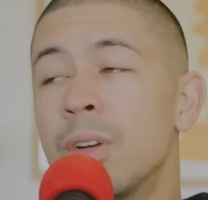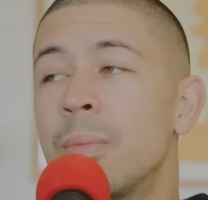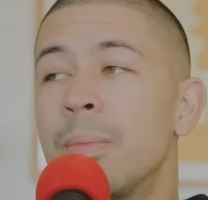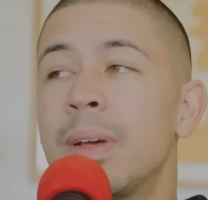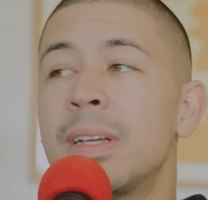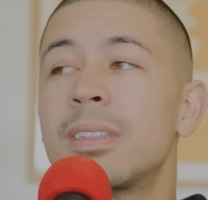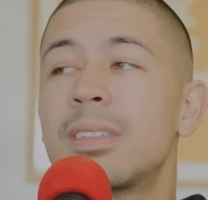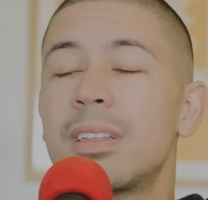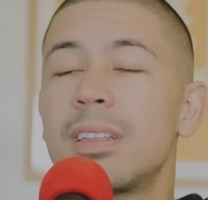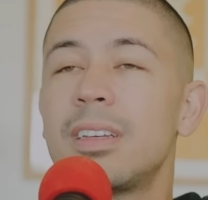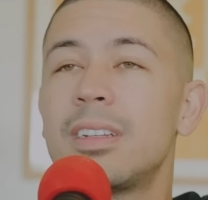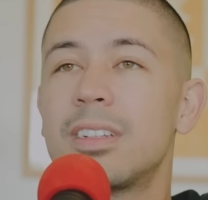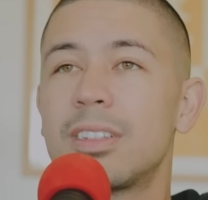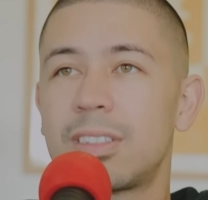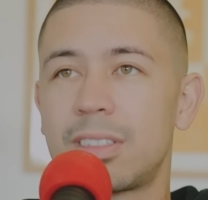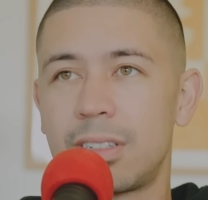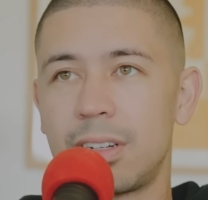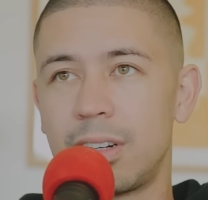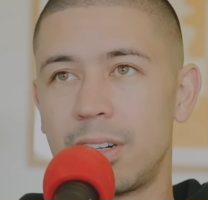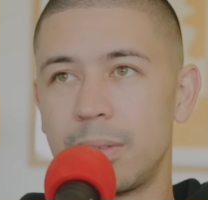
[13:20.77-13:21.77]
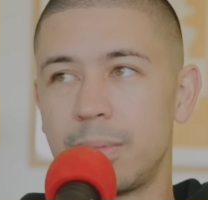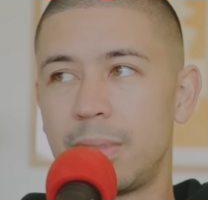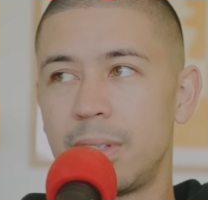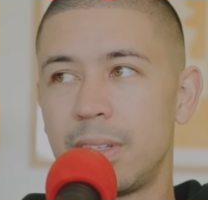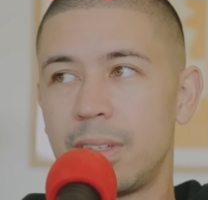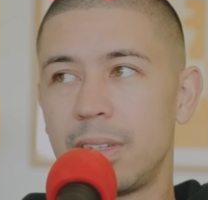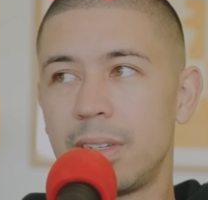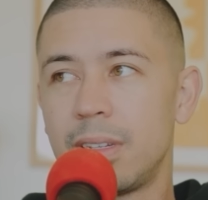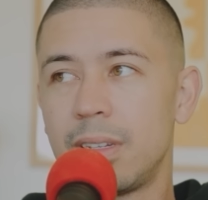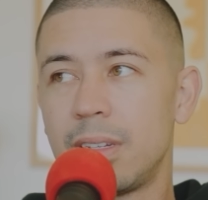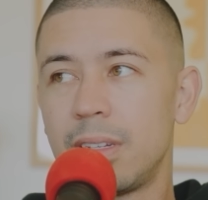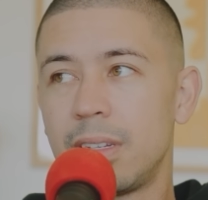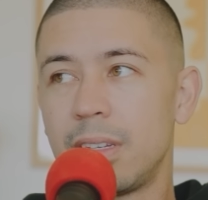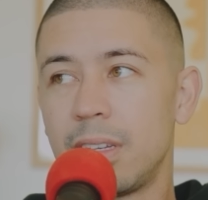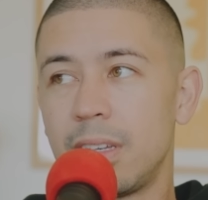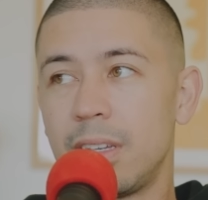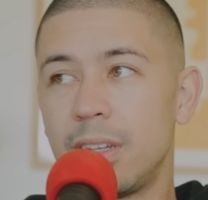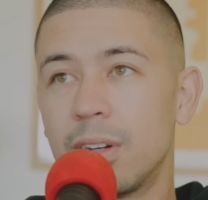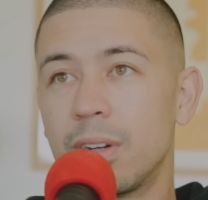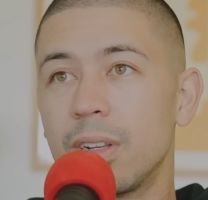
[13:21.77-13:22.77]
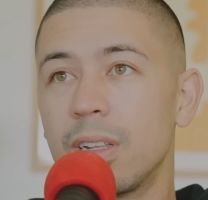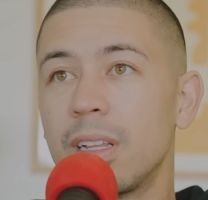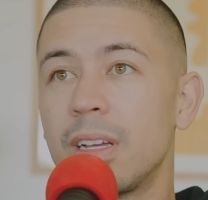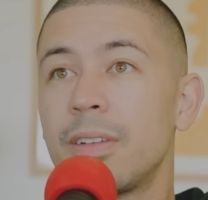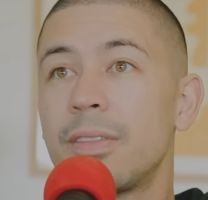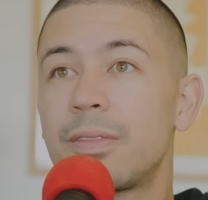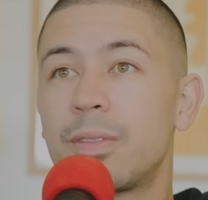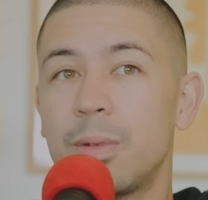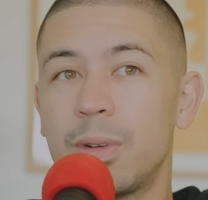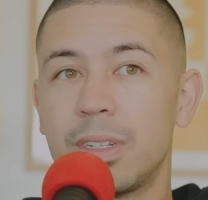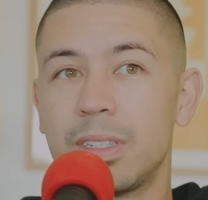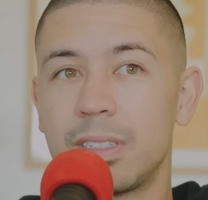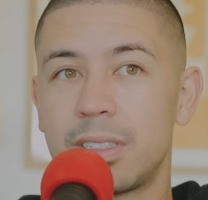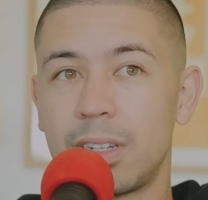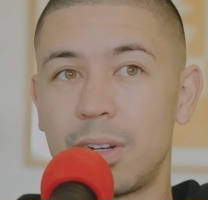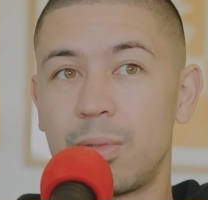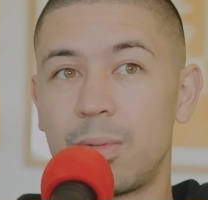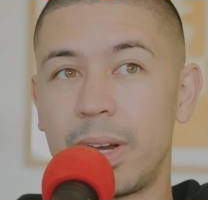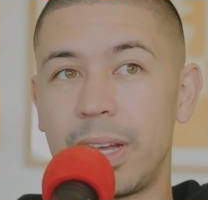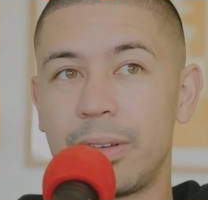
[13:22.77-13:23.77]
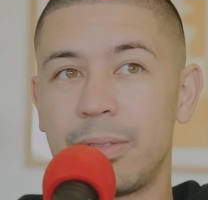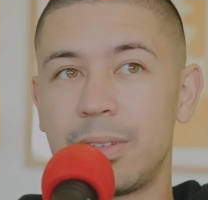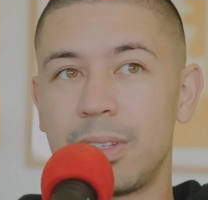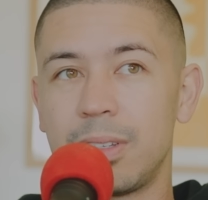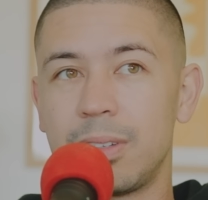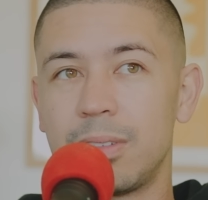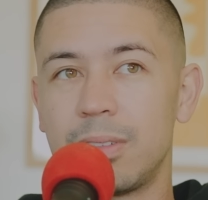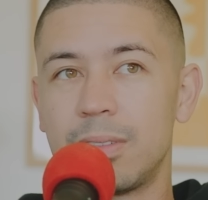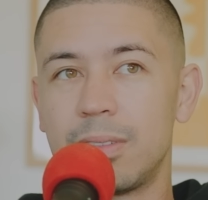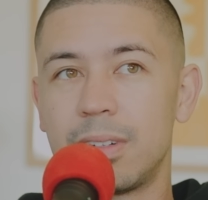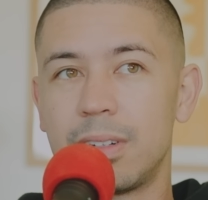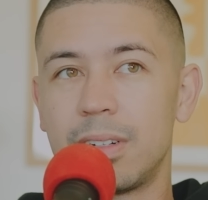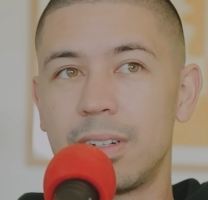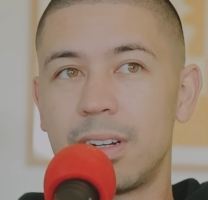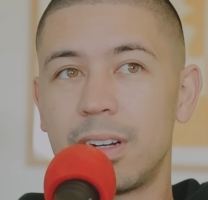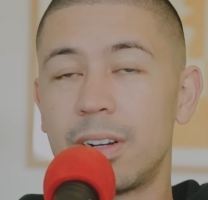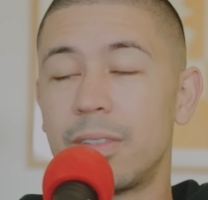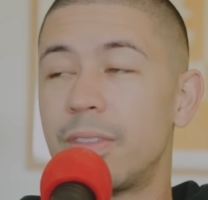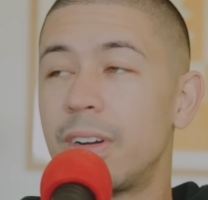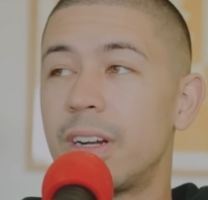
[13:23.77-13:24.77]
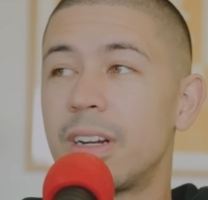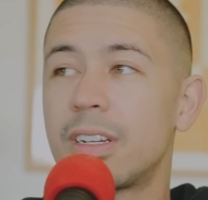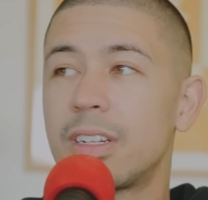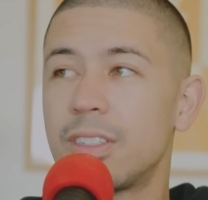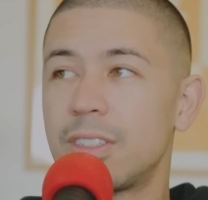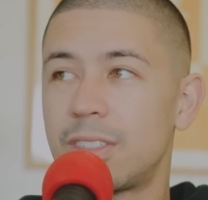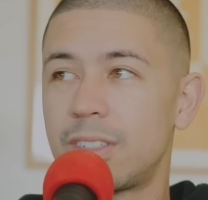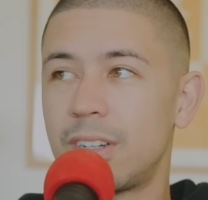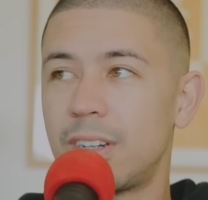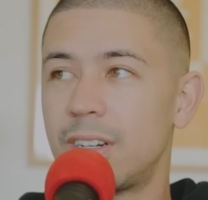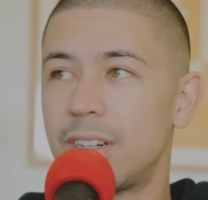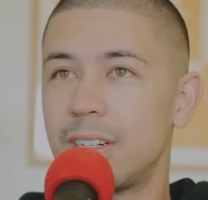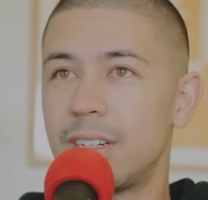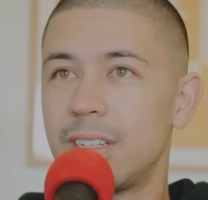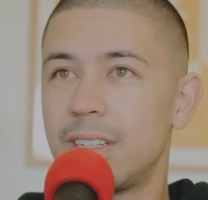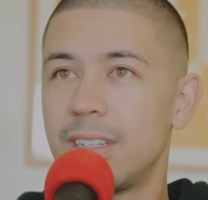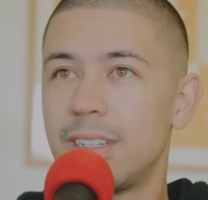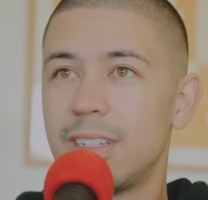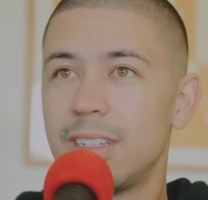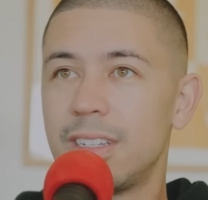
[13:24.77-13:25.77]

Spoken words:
You're mentally disturbed. Your loved ones around you are very concerned.